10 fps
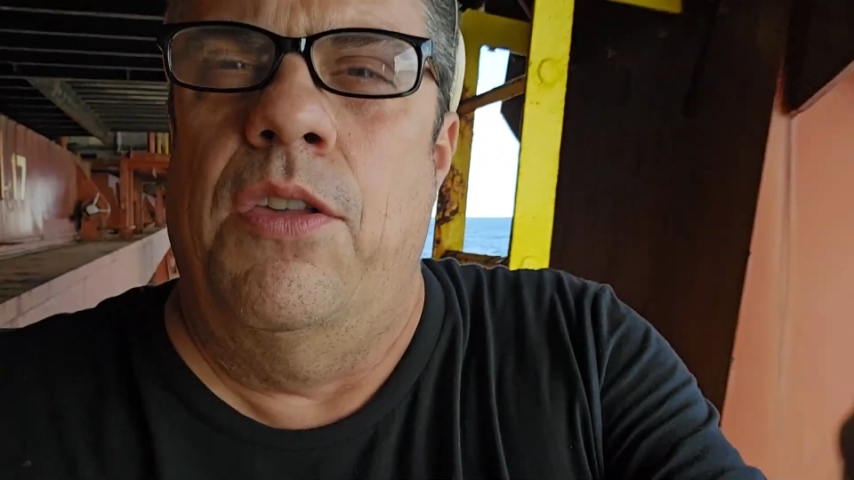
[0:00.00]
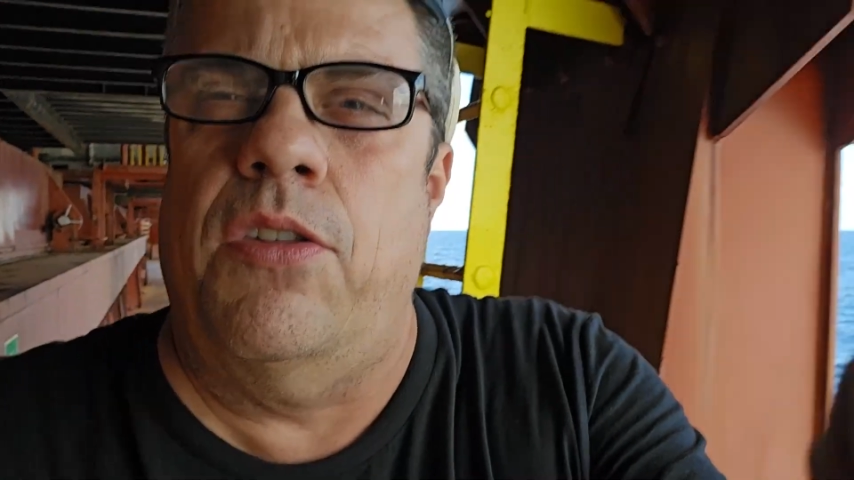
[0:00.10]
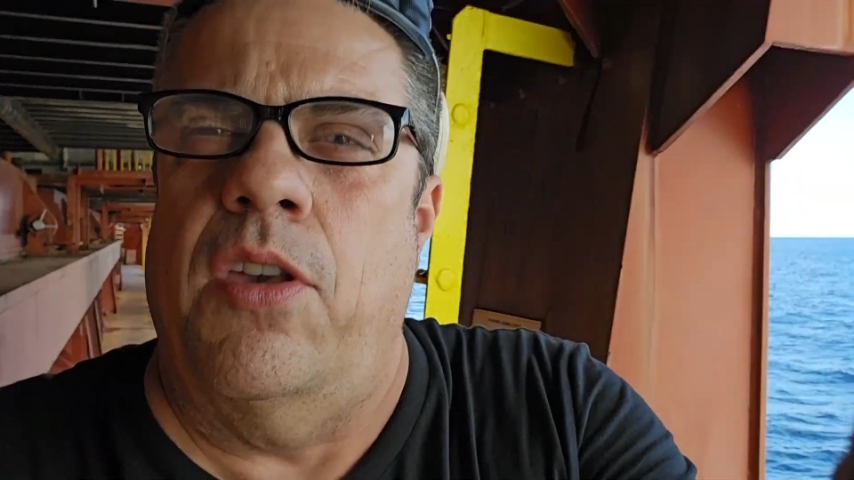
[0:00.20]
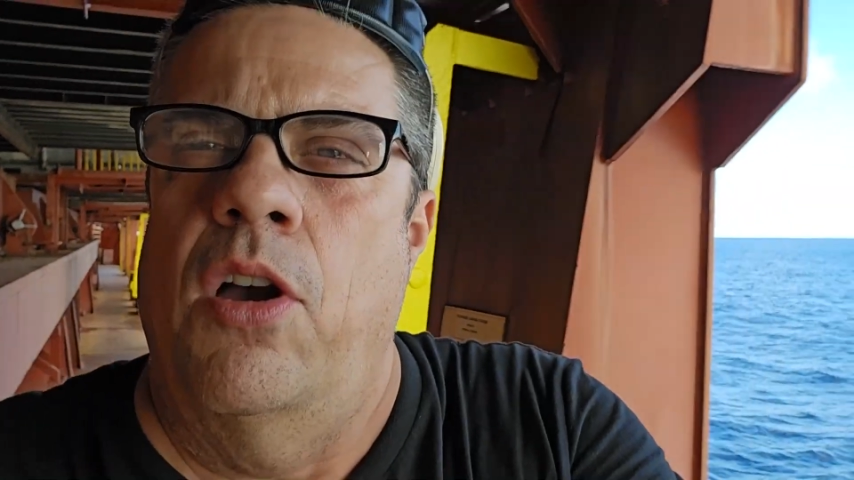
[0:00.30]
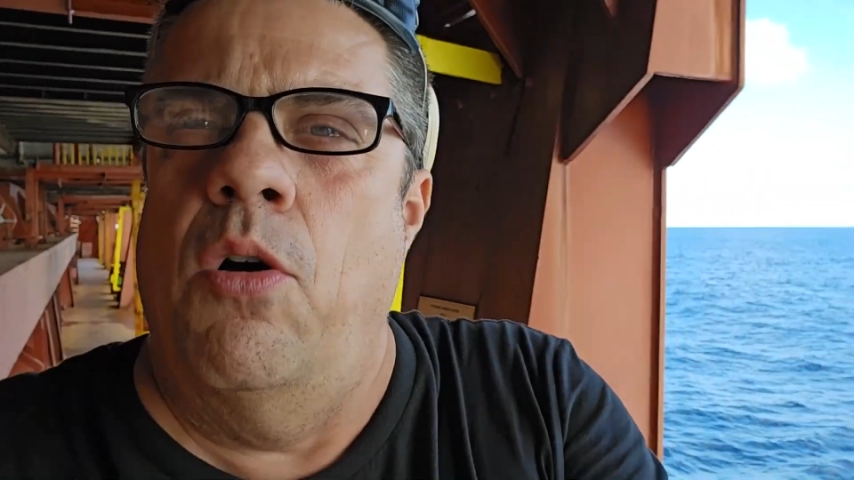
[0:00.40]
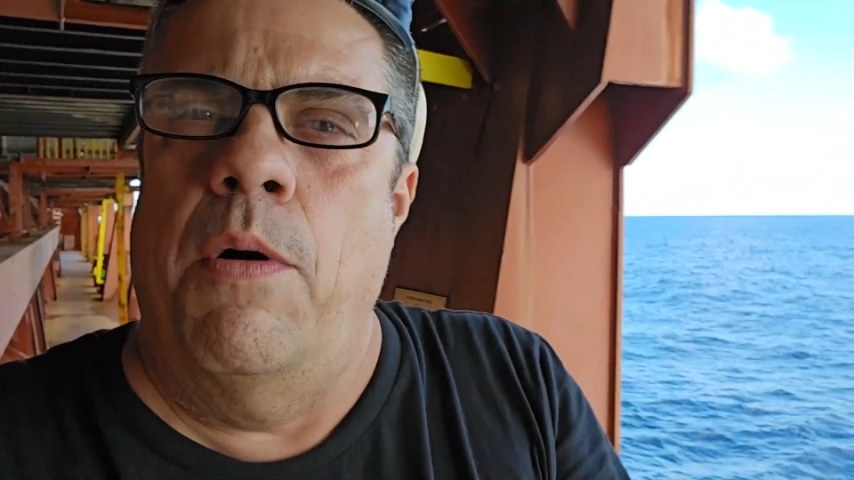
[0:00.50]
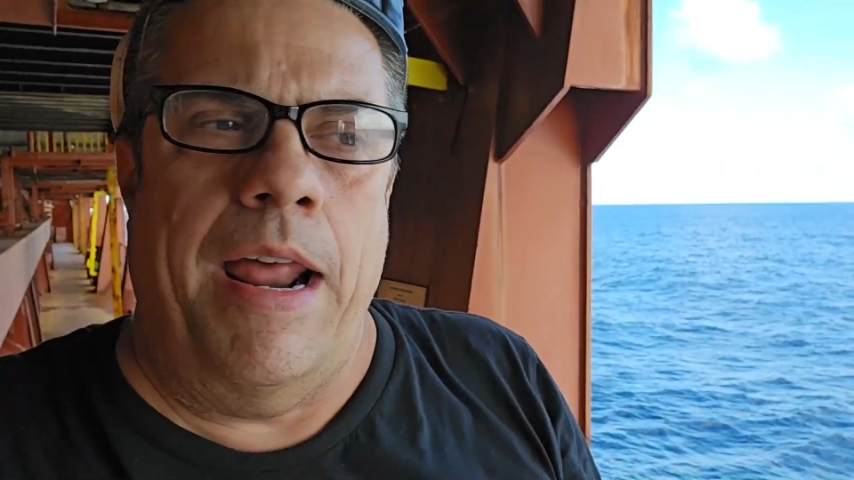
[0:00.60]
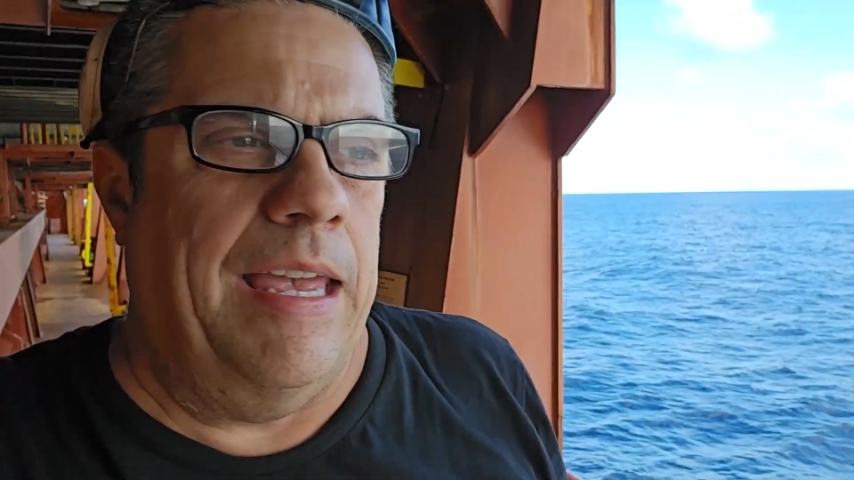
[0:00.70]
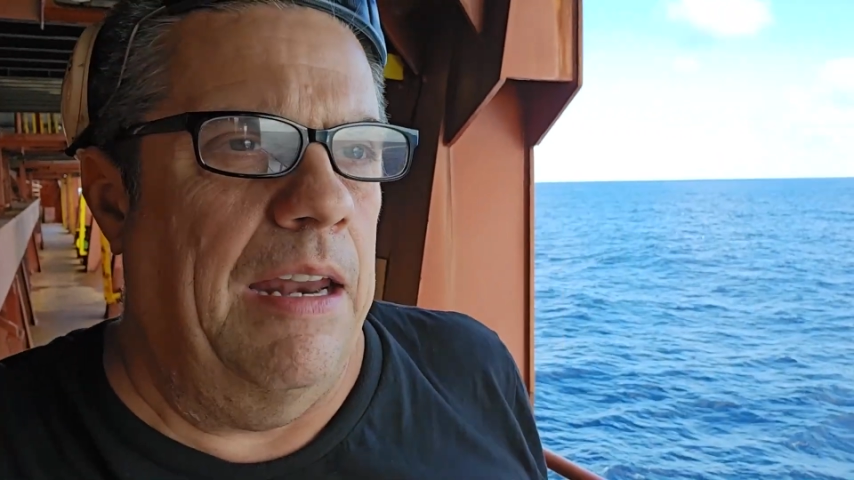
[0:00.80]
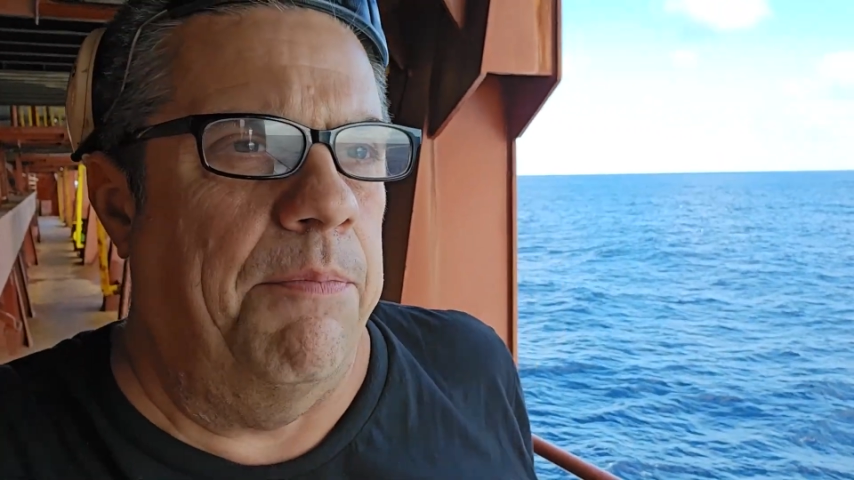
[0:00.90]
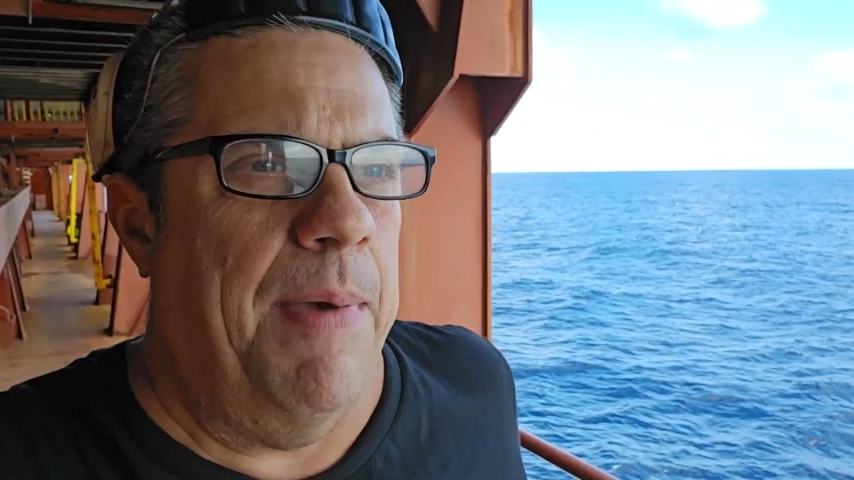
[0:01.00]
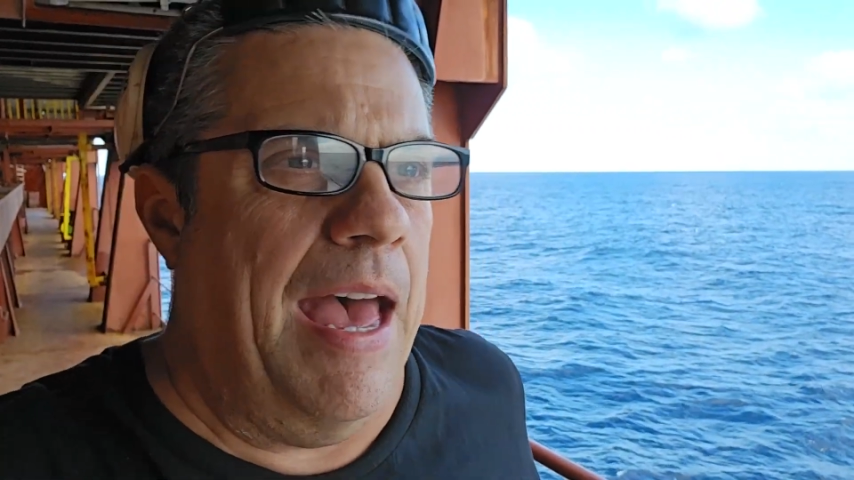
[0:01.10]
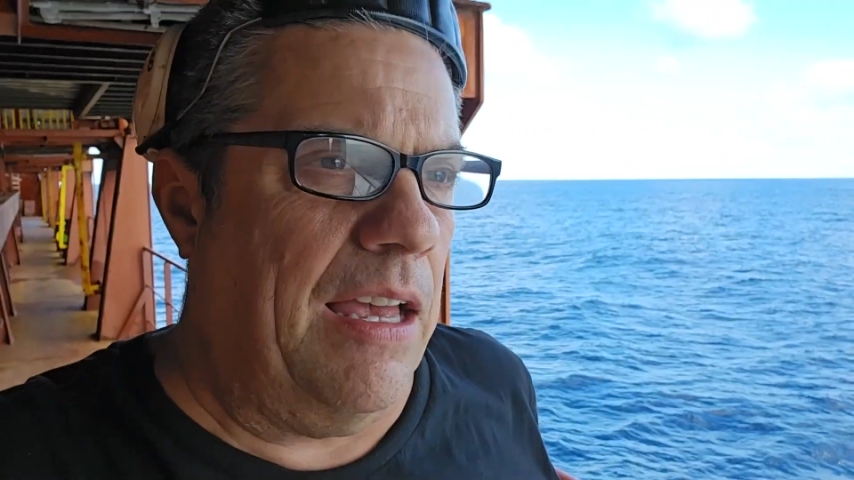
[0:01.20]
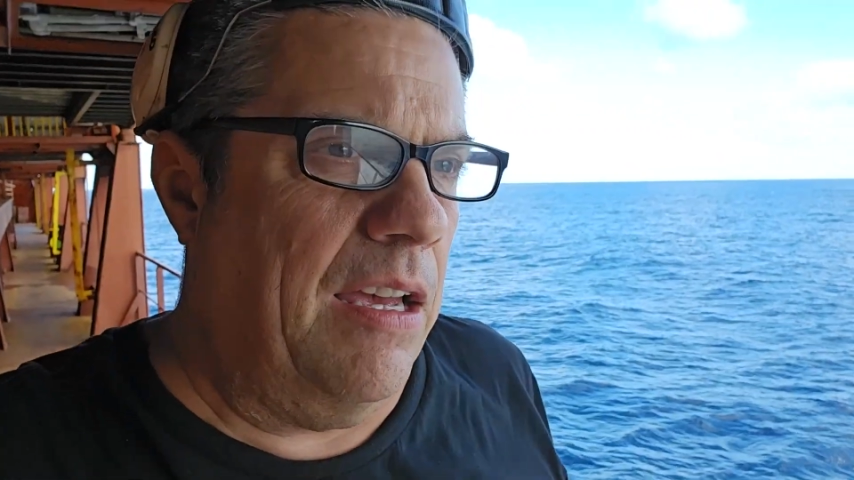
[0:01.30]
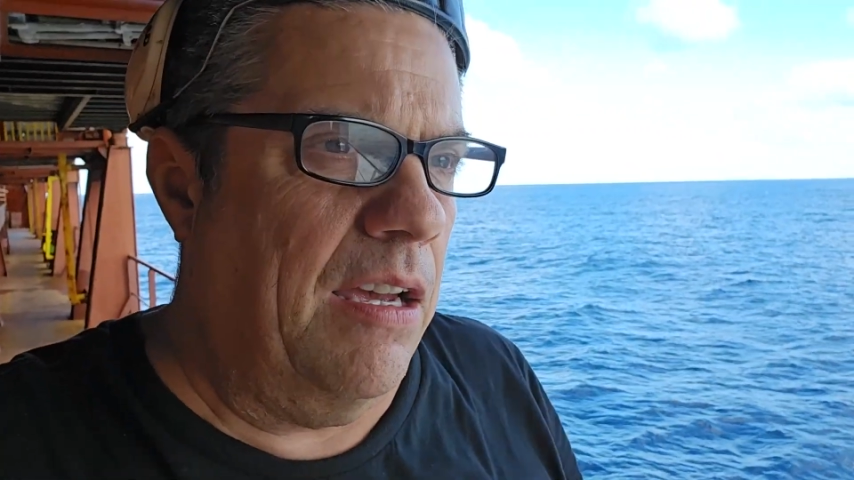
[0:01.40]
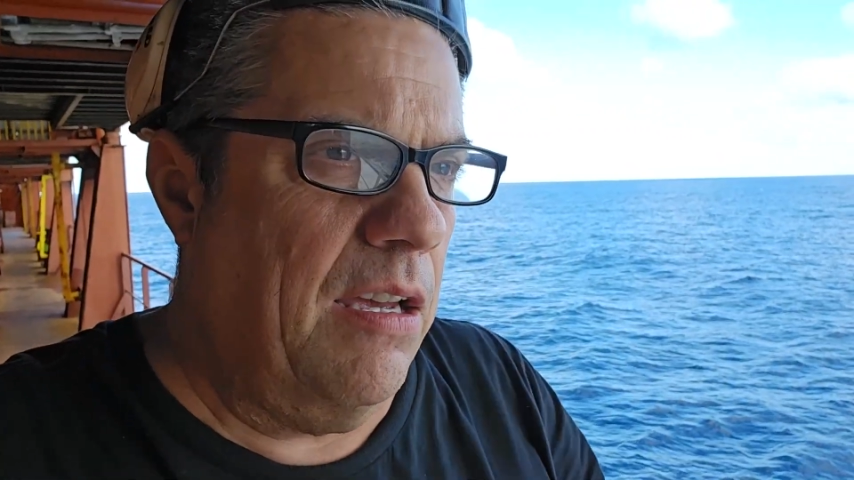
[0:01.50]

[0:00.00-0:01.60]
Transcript: So when I get back,